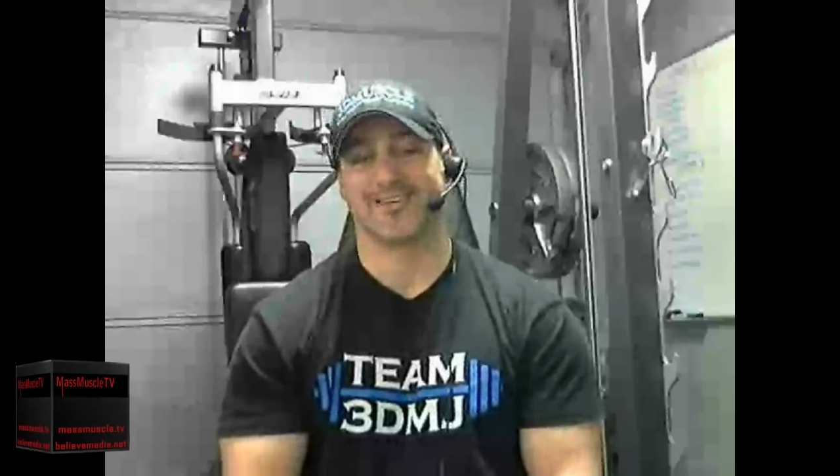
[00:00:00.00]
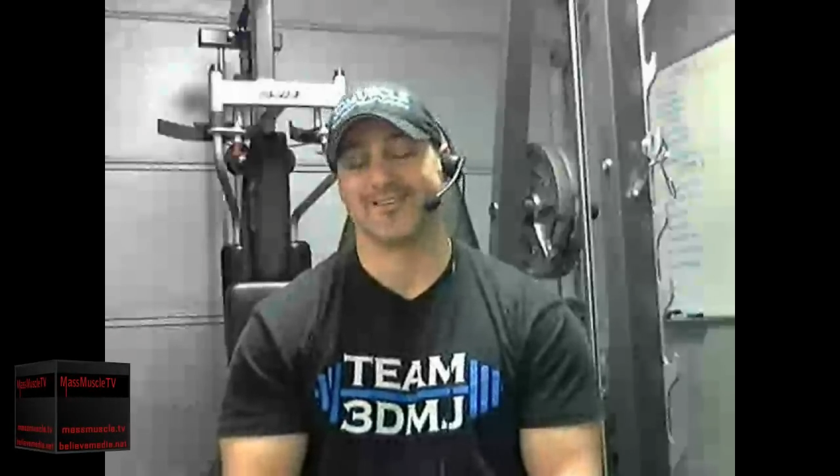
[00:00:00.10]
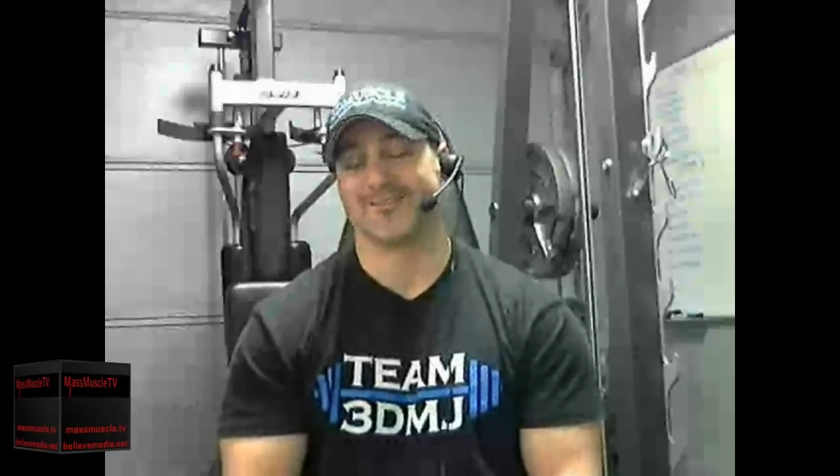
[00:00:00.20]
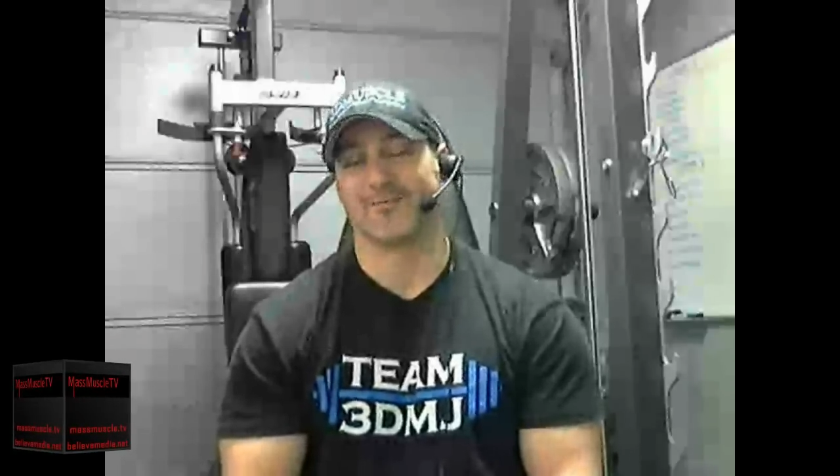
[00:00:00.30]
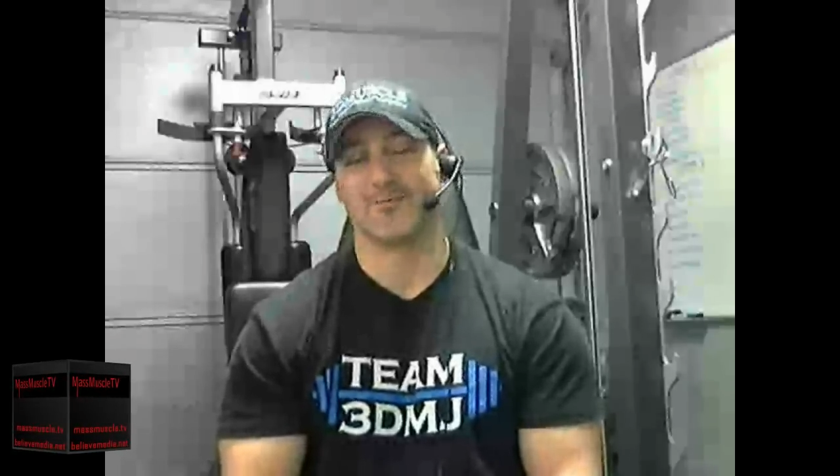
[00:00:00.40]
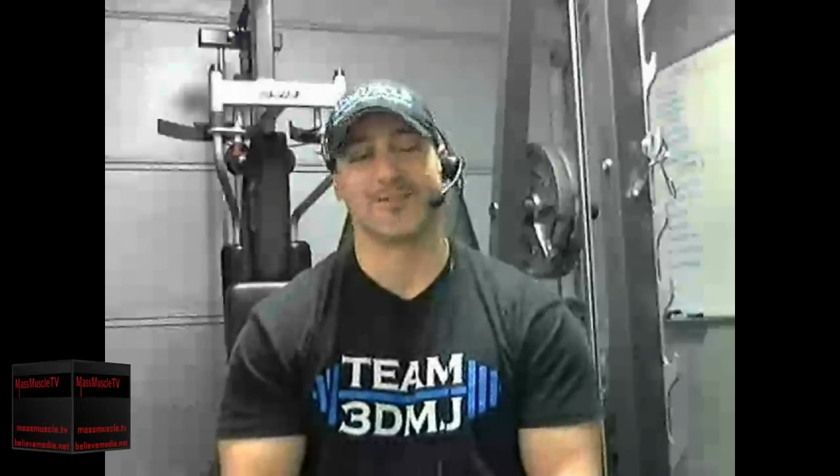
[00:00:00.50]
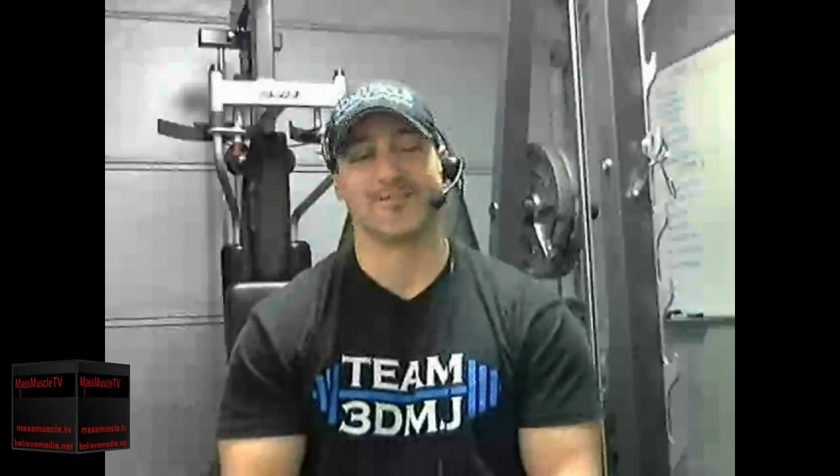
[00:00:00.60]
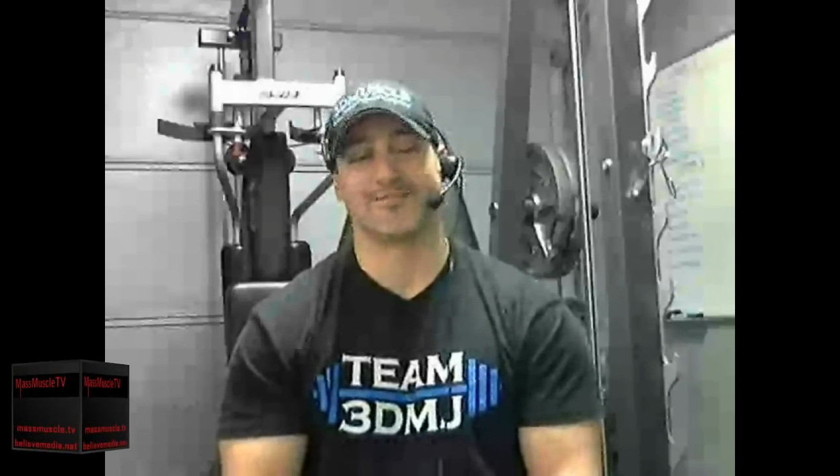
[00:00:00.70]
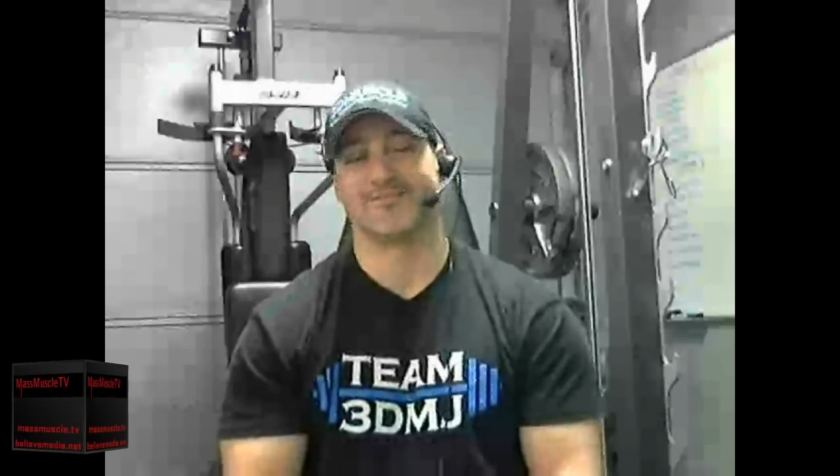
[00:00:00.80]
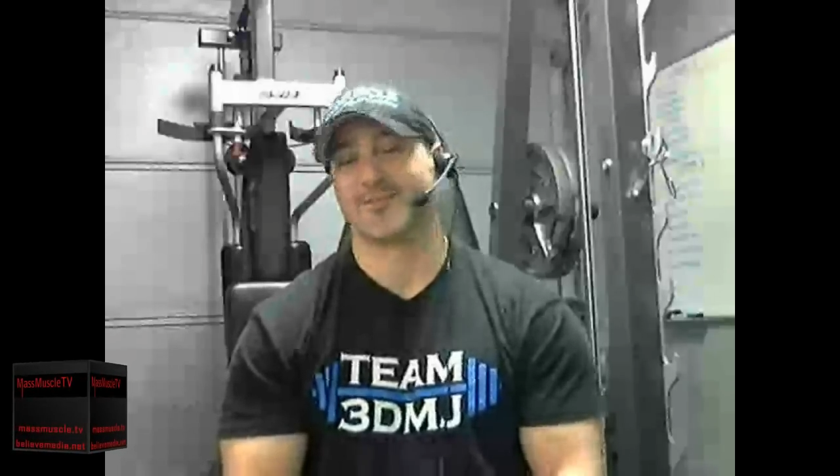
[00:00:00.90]
and
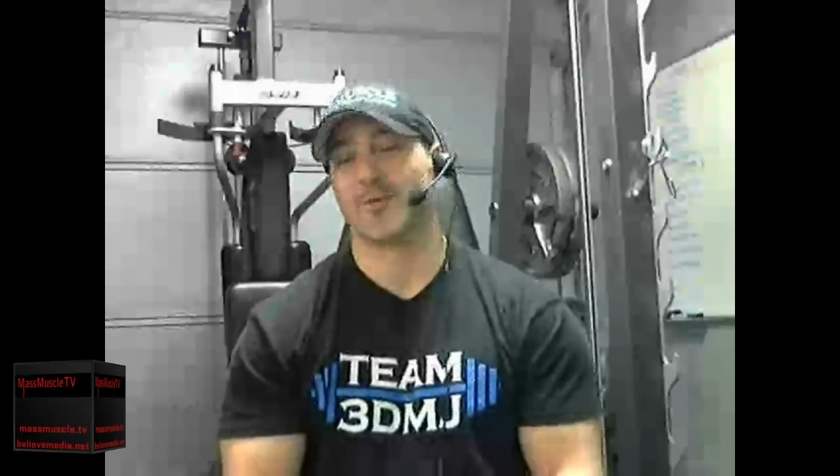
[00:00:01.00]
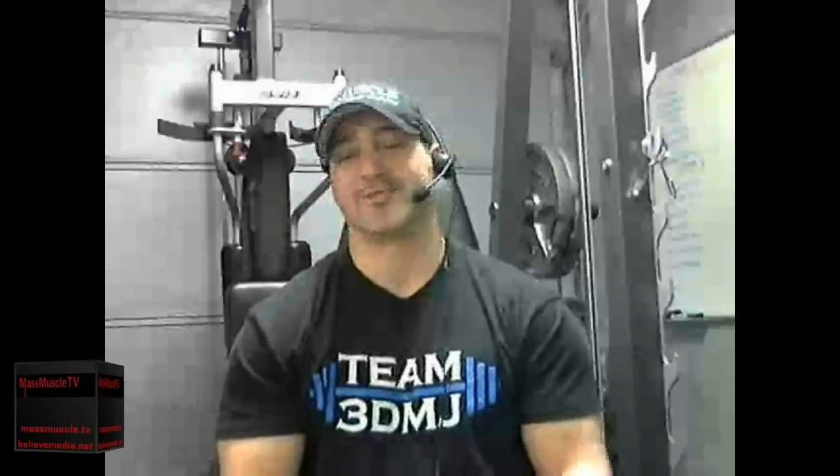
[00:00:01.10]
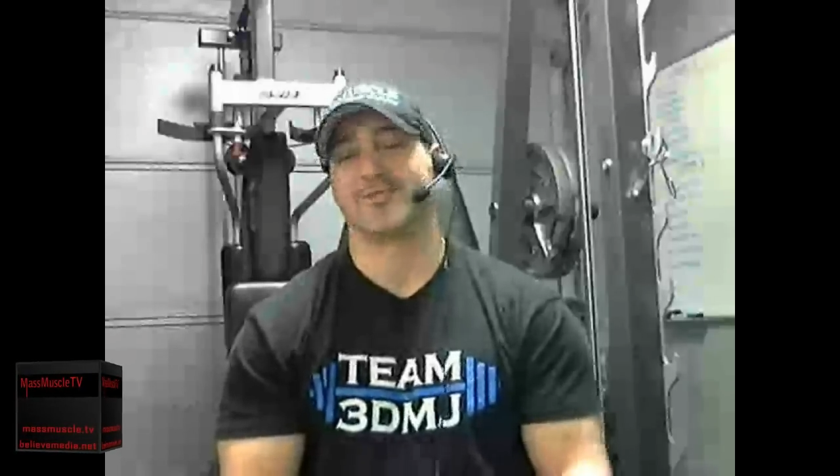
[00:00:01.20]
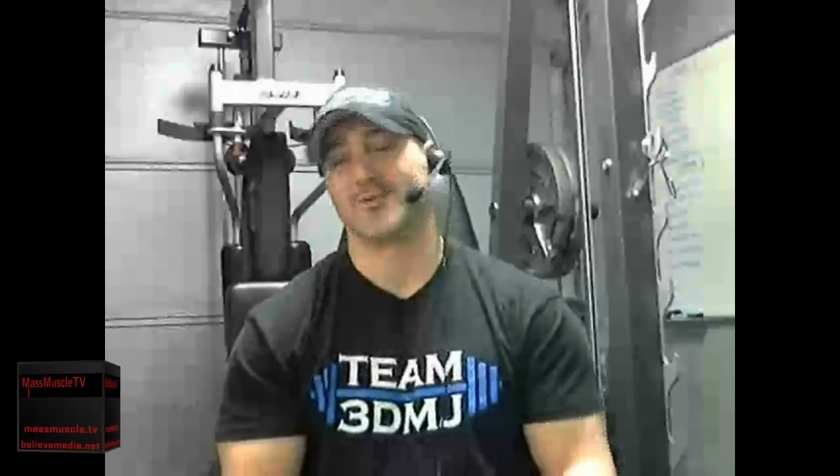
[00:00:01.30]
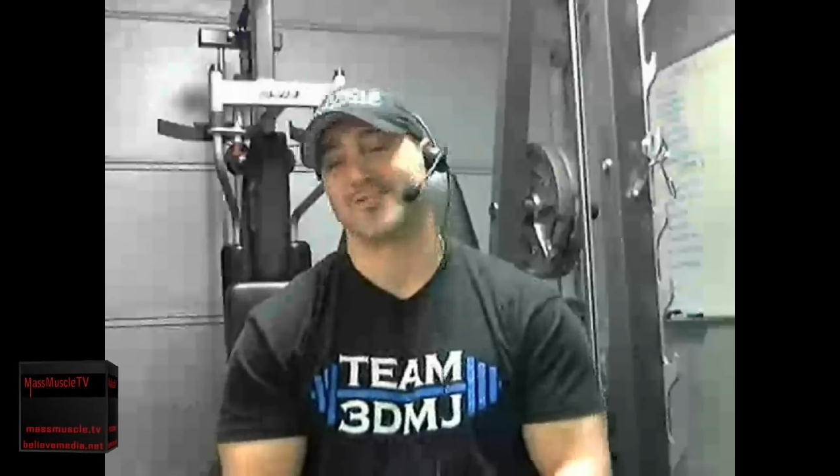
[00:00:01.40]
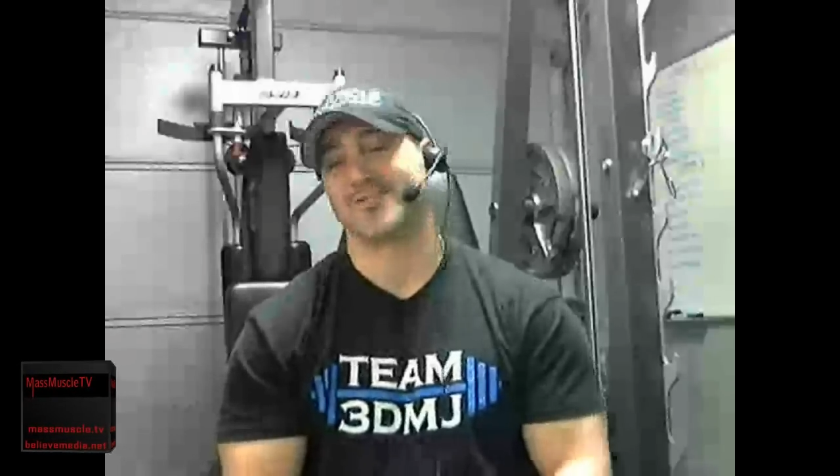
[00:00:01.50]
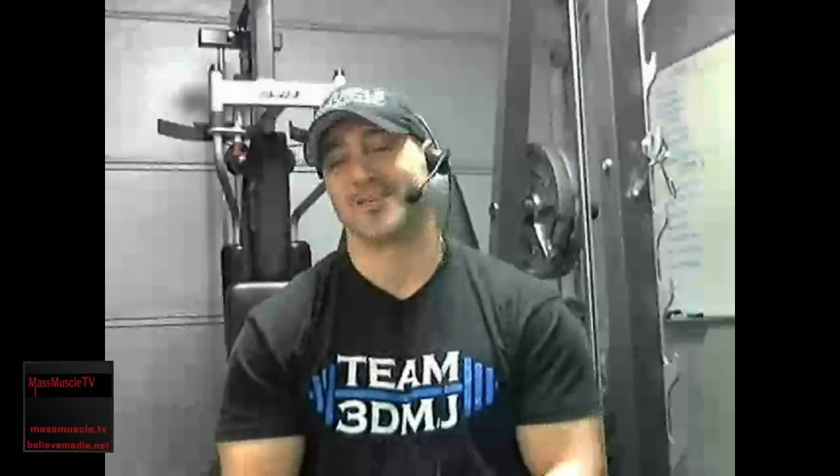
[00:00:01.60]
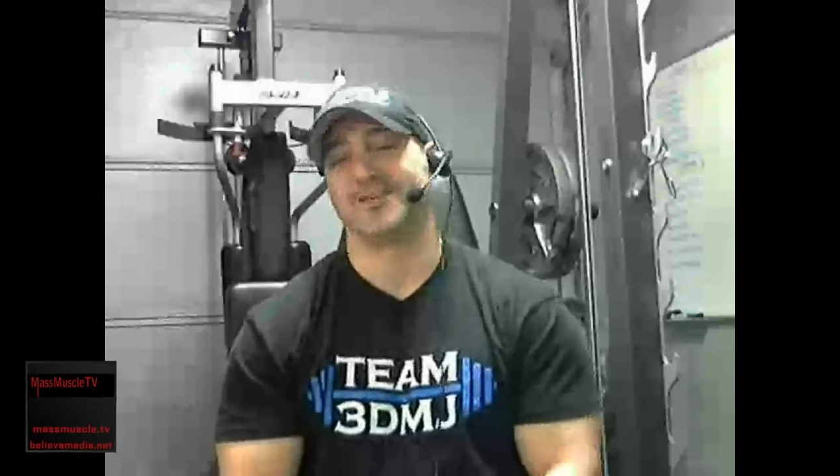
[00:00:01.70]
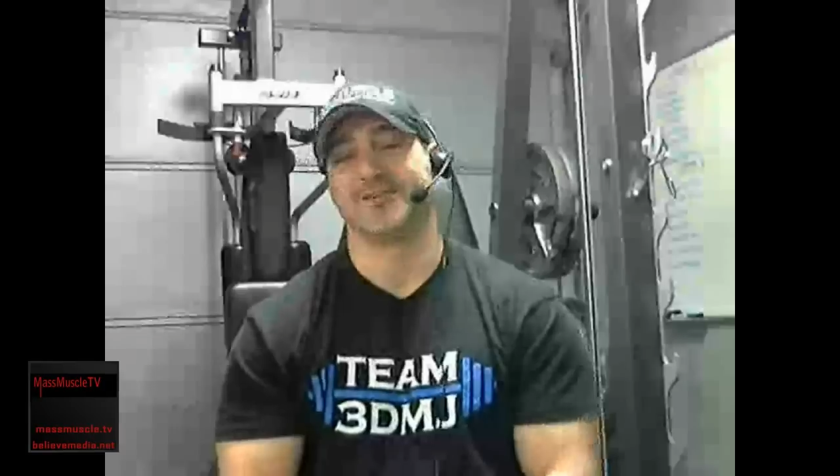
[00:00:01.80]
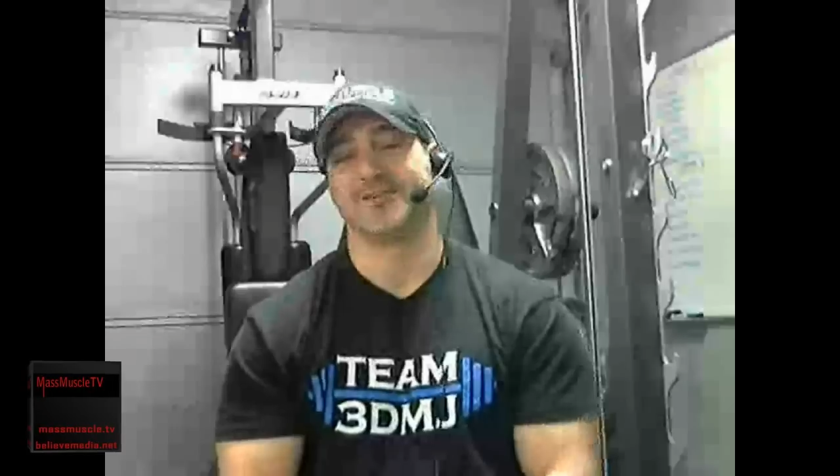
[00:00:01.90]
what so-and-so said
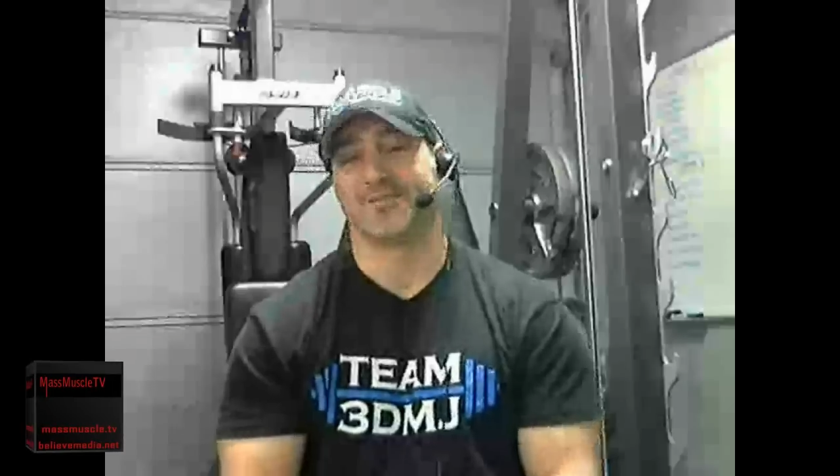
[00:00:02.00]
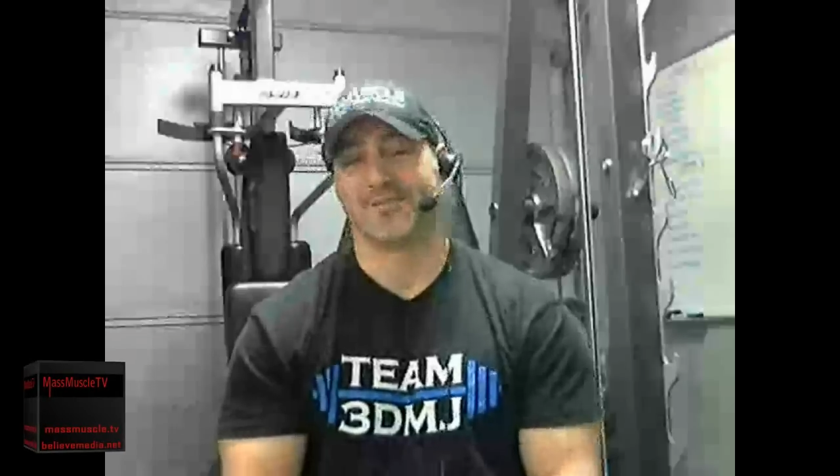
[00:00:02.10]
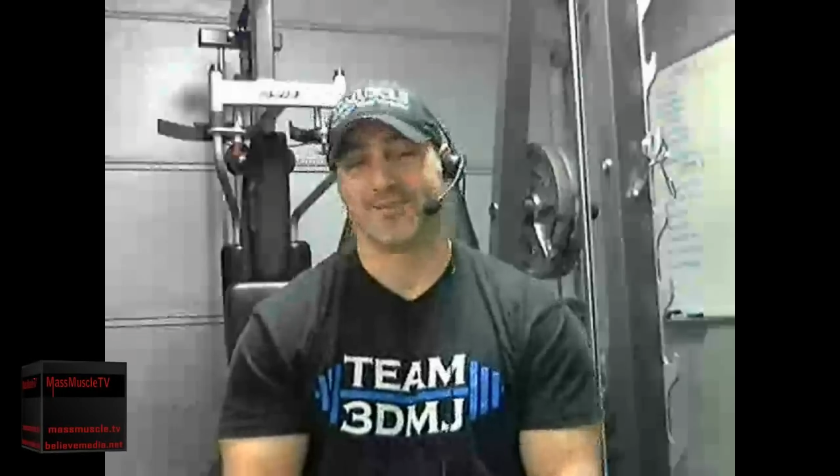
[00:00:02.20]
to do.